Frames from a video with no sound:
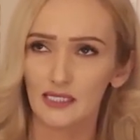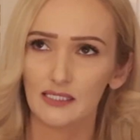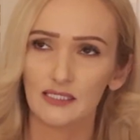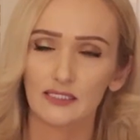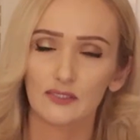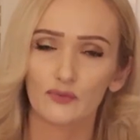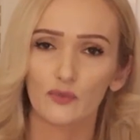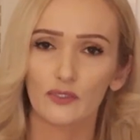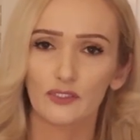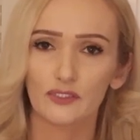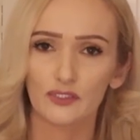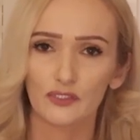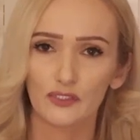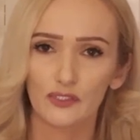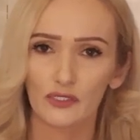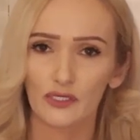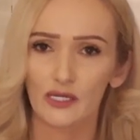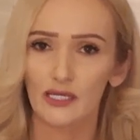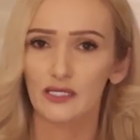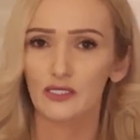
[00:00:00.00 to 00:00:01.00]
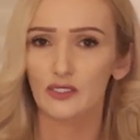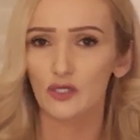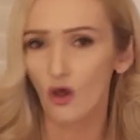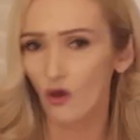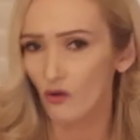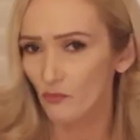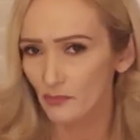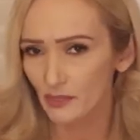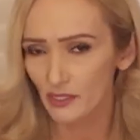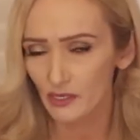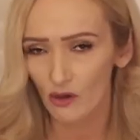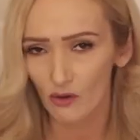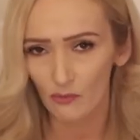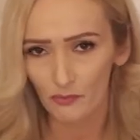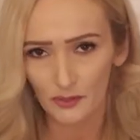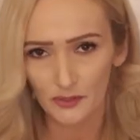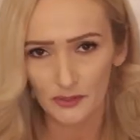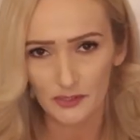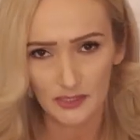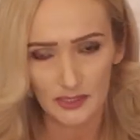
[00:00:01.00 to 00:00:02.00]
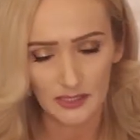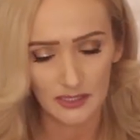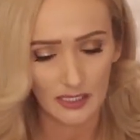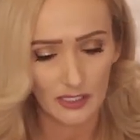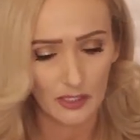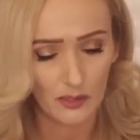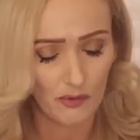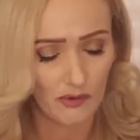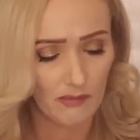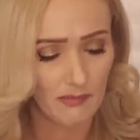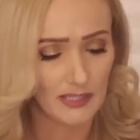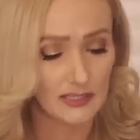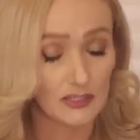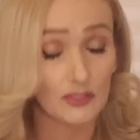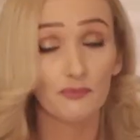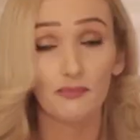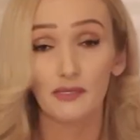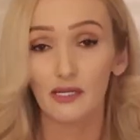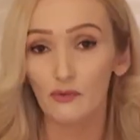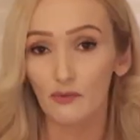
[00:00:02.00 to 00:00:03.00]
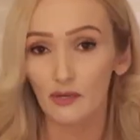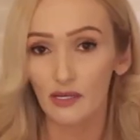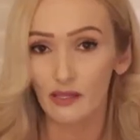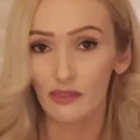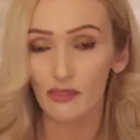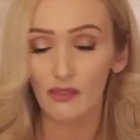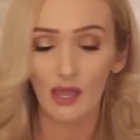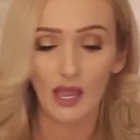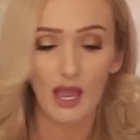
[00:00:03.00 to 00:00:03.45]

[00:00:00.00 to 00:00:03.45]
this was your end-all be-all person that you were meant to be with,